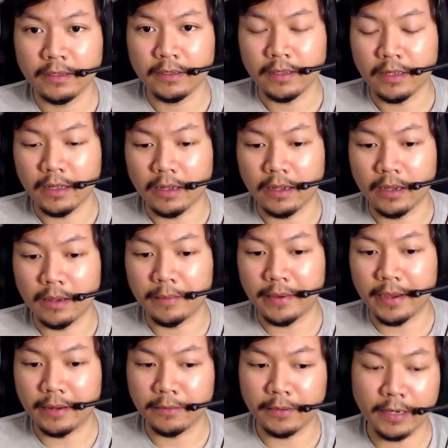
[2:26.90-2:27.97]

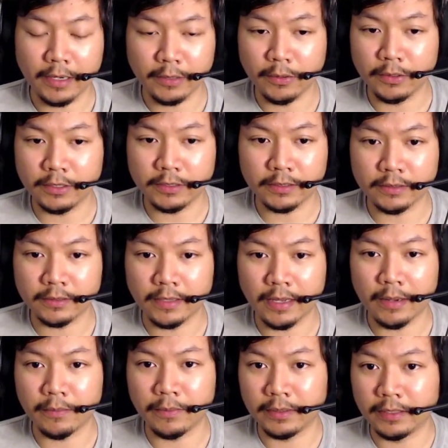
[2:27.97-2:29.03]
And what I noticed is
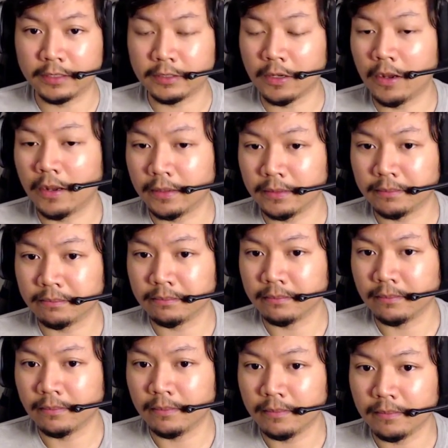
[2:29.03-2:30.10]
that when it's on,
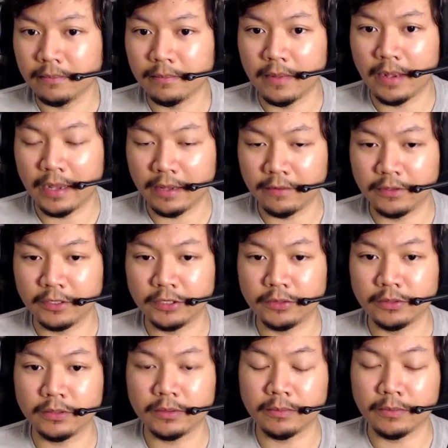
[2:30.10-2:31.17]
I have
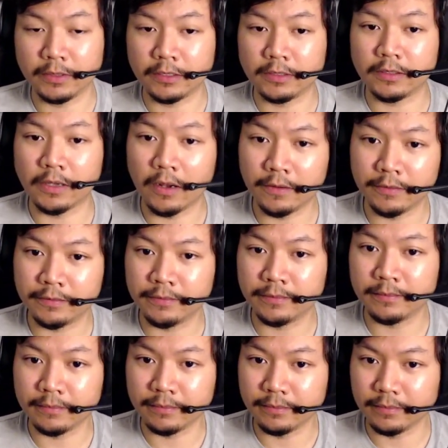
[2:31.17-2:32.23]
issues. When it's off,
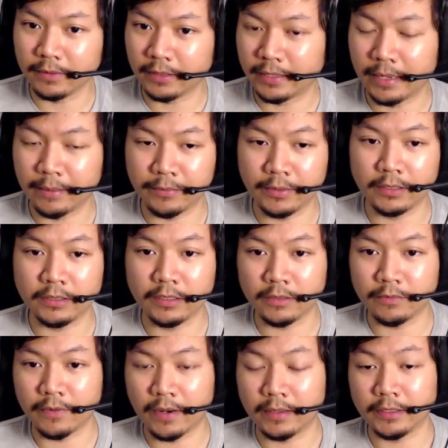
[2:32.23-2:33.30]
the game runs just
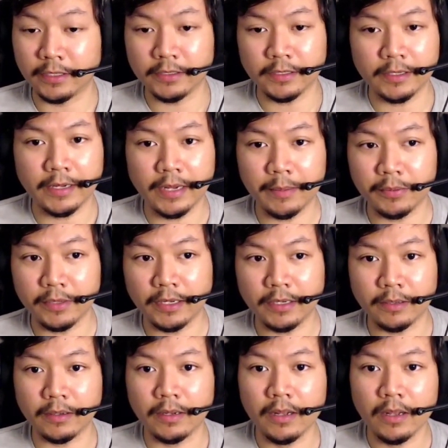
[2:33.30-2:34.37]
fine. Yesterday I played
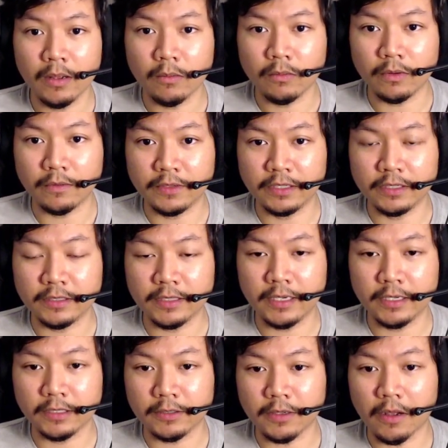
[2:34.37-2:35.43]
it with these
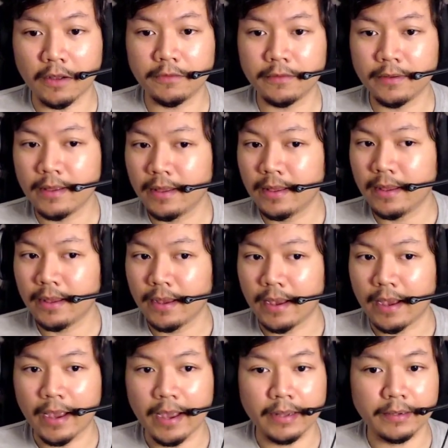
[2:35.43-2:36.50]
settings off
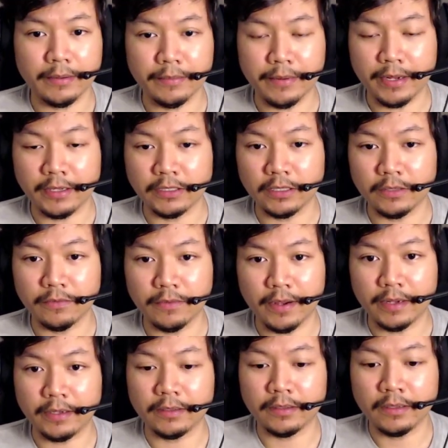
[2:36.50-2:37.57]
and it ran just
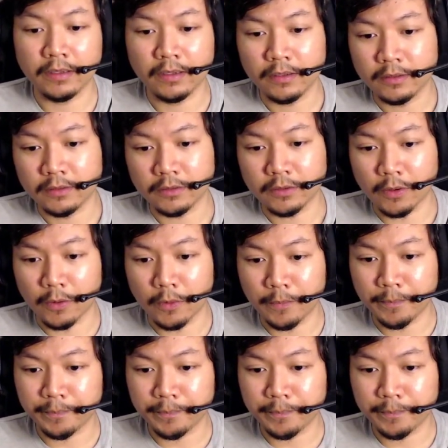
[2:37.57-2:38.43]
fine. So